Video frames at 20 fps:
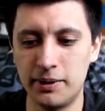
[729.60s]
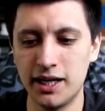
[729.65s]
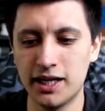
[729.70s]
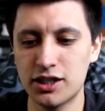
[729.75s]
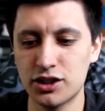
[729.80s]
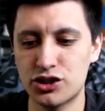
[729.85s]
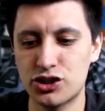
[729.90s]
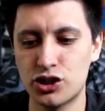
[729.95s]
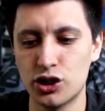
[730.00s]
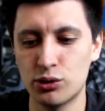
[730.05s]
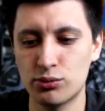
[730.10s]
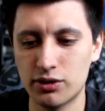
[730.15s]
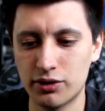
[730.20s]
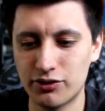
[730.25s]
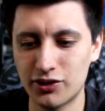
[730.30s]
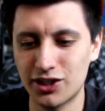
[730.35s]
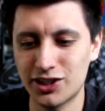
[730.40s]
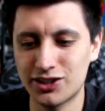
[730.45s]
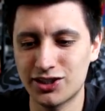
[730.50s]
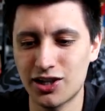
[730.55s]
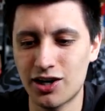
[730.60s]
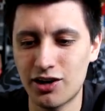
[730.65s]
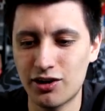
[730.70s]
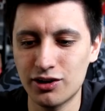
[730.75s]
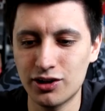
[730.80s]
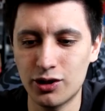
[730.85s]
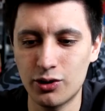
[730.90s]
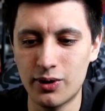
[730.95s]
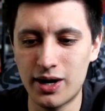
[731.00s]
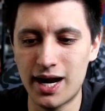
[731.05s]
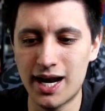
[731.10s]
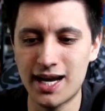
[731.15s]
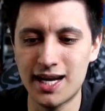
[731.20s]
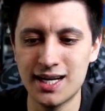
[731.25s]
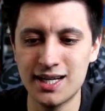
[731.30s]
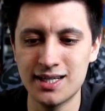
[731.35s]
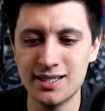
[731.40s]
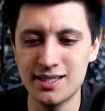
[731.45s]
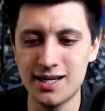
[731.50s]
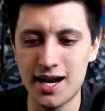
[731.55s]
Pikachu Reverse Hollow,
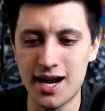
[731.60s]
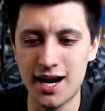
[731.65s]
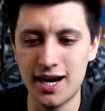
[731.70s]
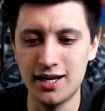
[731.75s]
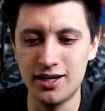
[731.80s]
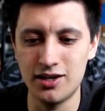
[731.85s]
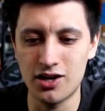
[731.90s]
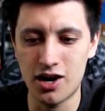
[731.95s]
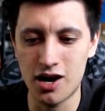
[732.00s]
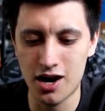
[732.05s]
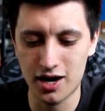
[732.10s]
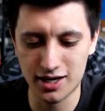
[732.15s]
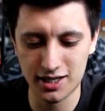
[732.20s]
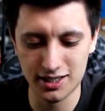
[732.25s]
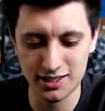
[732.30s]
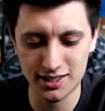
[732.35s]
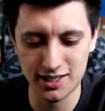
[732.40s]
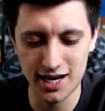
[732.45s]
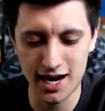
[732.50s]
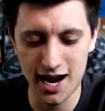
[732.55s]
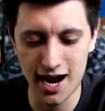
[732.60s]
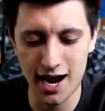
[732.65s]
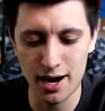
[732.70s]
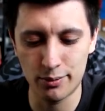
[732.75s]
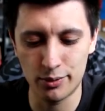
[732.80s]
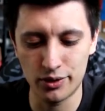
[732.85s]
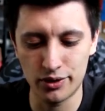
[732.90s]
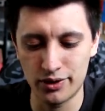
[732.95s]
and a Noctowl.